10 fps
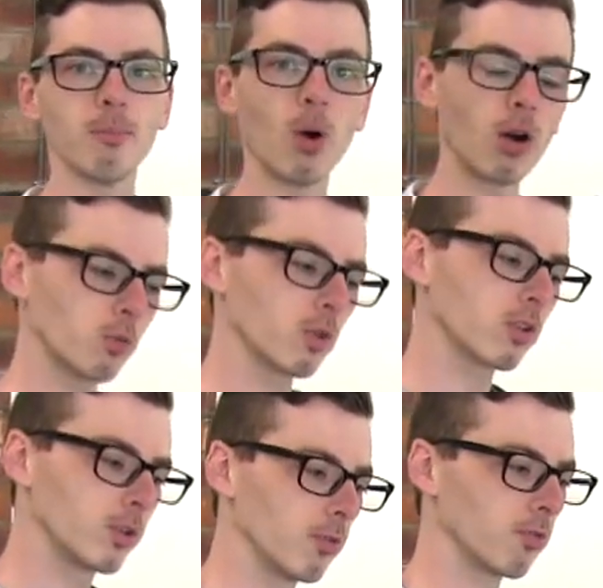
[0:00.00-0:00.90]
but I just want
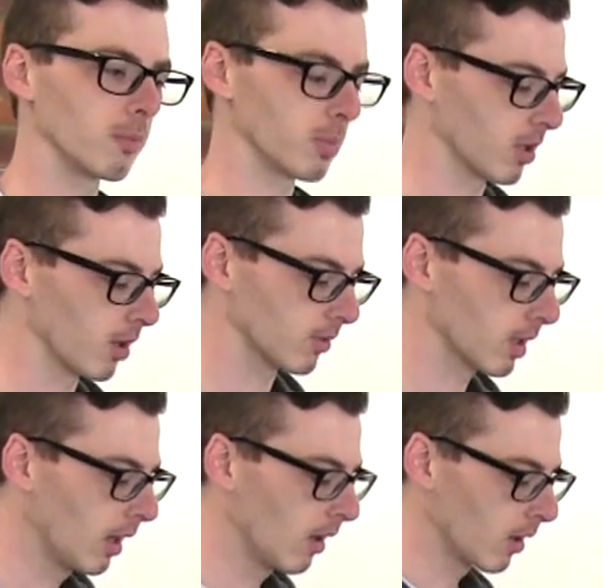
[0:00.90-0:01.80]
to cover it because
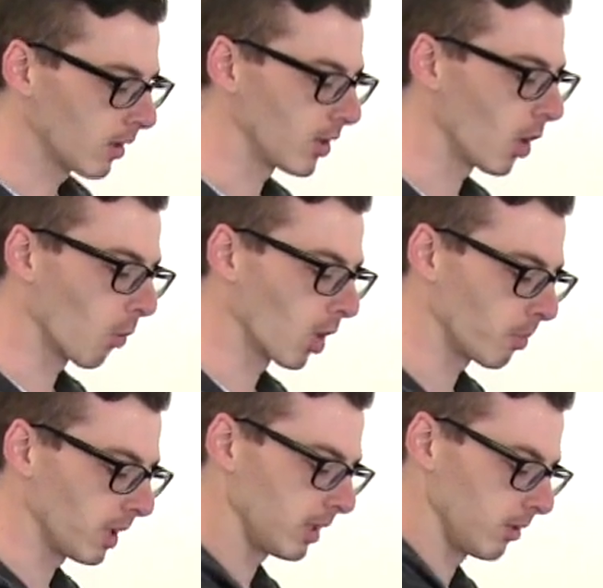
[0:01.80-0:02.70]
you don't want
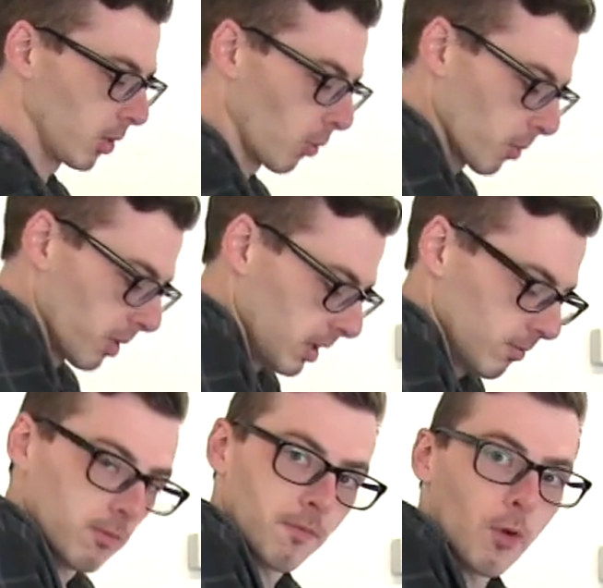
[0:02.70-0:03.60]
to
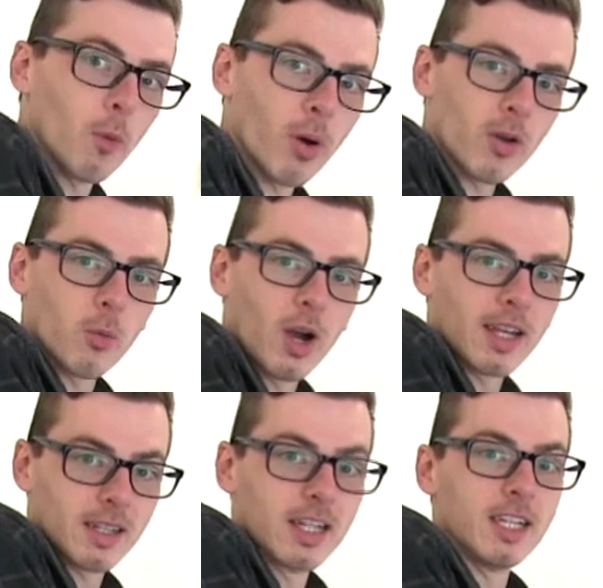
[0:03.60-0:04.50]
be full body
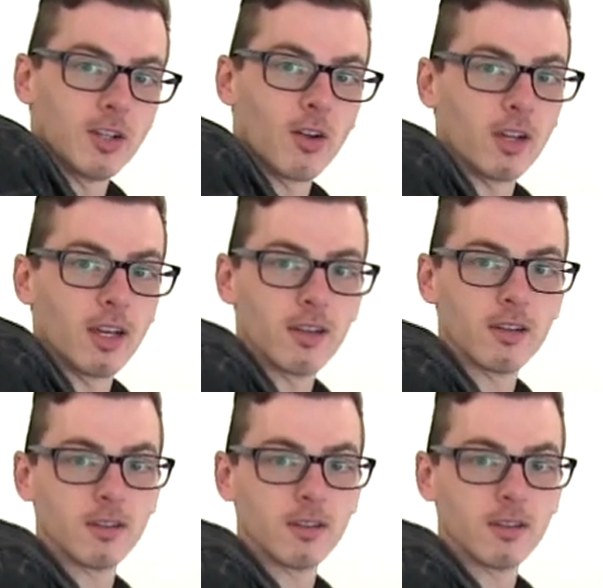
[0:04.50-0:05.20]
weight leaning on it,